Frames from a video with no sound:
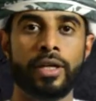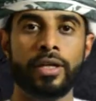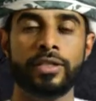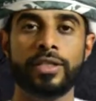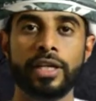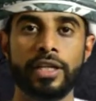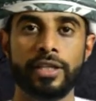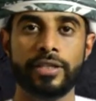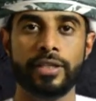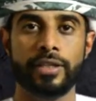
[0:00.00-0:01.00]
Study
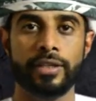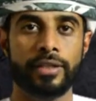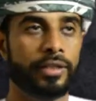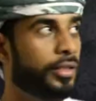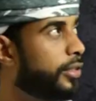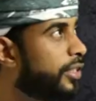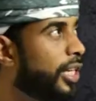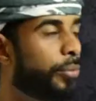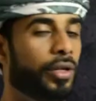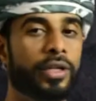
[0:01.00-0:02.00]
this
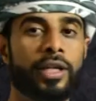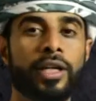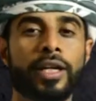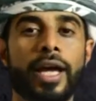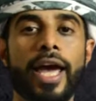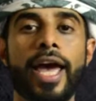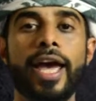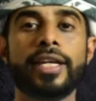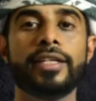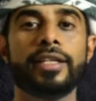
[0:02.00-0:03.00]
table in here
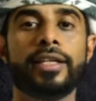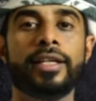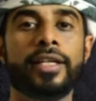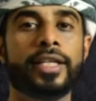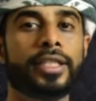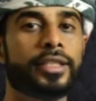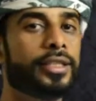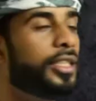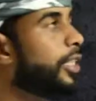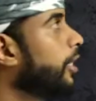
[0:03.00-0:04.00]
and
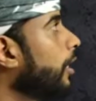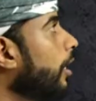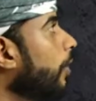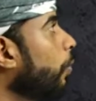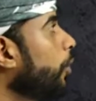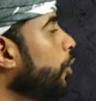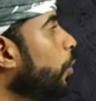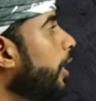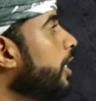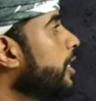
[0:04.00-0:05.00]
see which
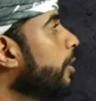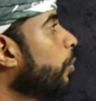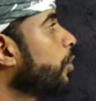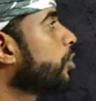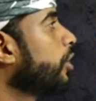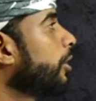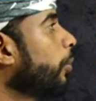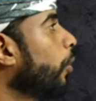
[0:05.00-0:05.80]
one is the most suitable,